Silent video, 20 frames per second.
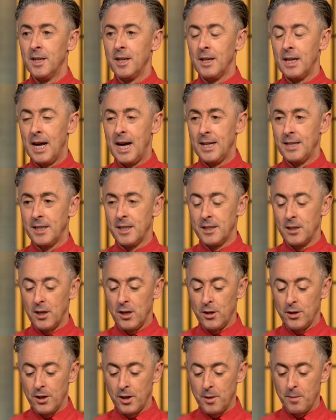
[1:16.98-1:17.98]
landed
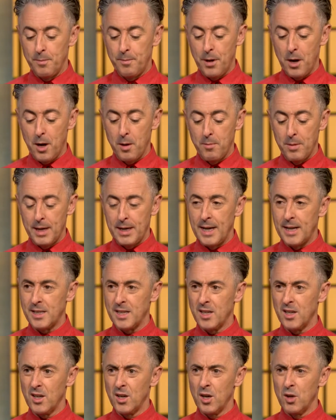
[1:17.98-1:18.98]
on her bum. And I
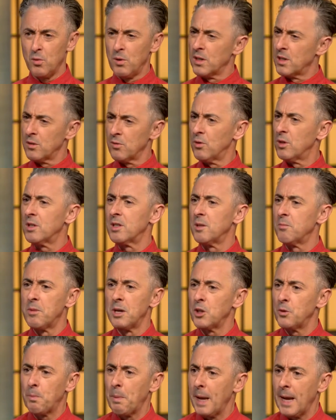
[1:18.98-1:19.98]
said, oh, was there
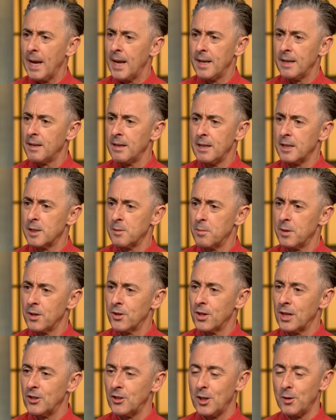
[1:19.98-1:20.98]
much pain,
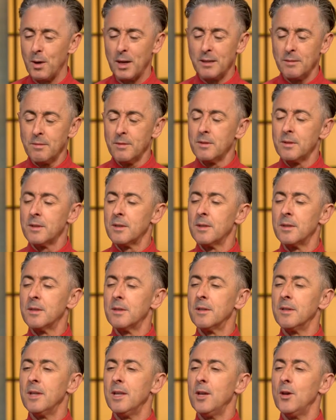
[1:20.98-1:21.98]
Elizabeth? And she went,
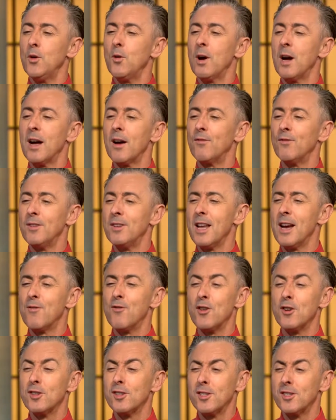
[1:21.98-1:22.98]
you have
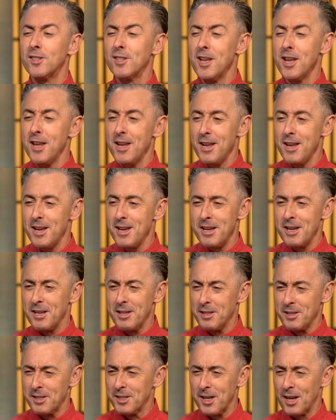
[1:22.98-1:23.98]
never
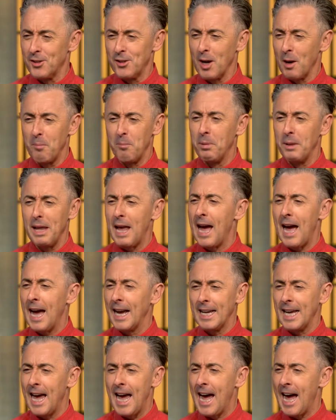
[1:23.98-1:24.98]
seen such a
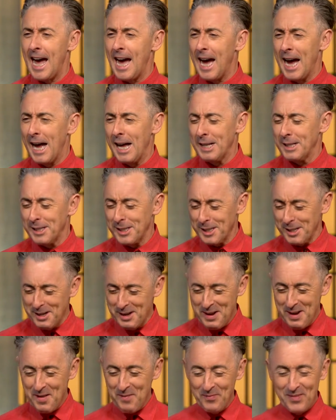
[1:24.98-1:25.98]
black ass.
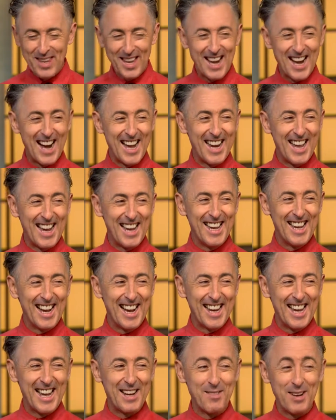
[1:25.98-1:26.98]
and
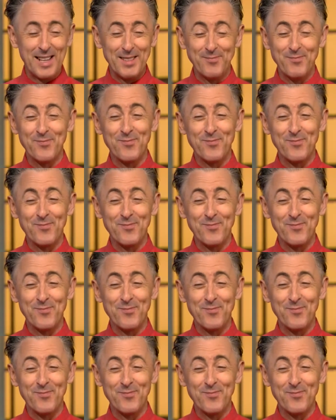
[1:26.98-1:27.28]
I went,